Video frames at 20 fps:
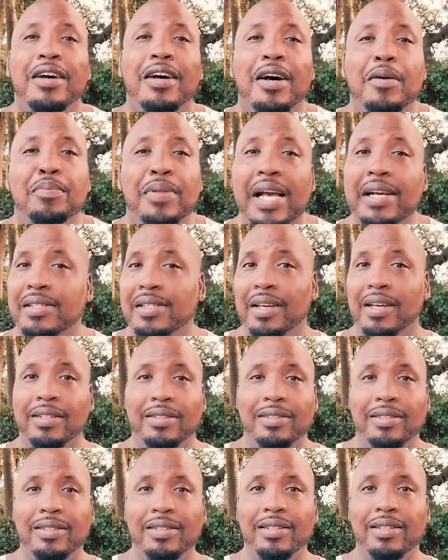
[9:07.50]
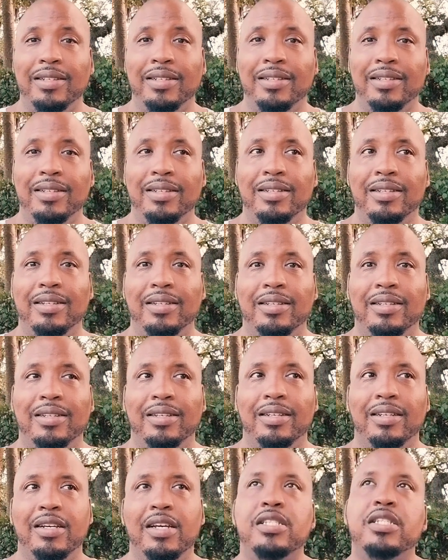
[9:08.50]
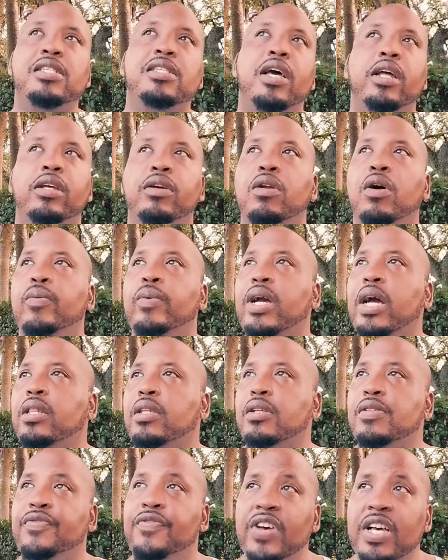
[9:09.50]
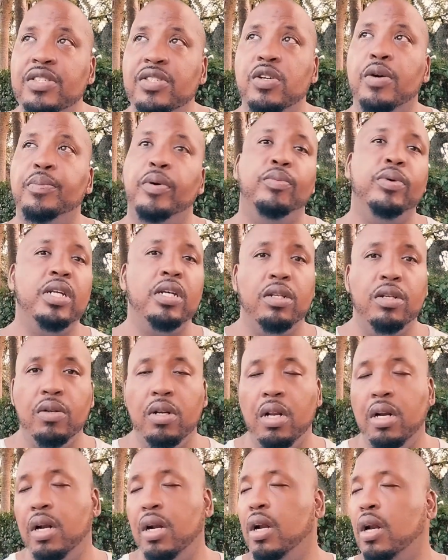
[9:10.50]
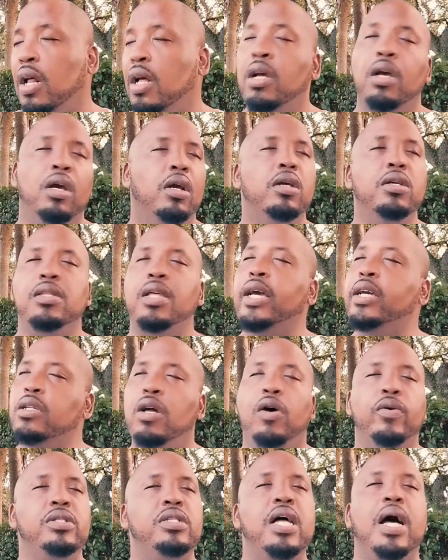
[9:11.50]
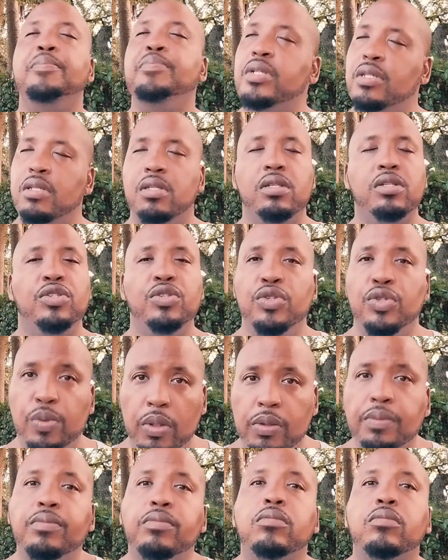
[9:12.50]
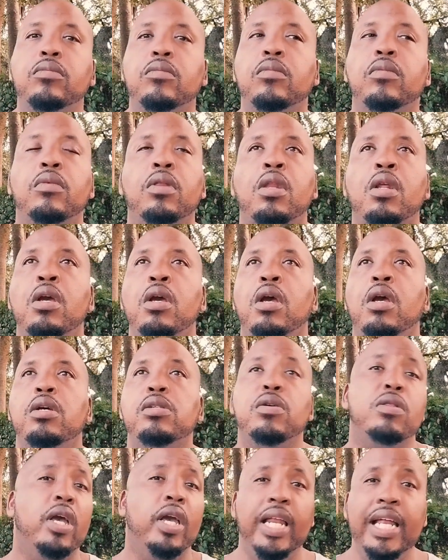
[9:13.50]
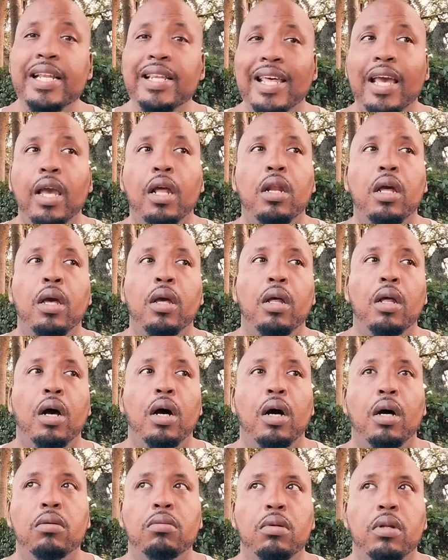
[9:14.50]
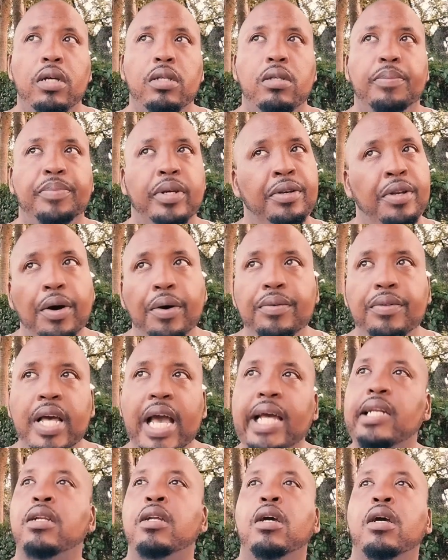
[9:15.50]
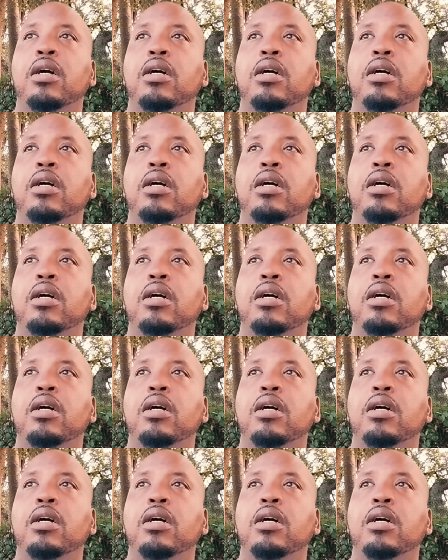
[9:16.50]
uh, Black says. Because he said, you know, we got the investor, but we need to do da da da da. He's like, no, it's not business as usual. So then he then um, lets it be known that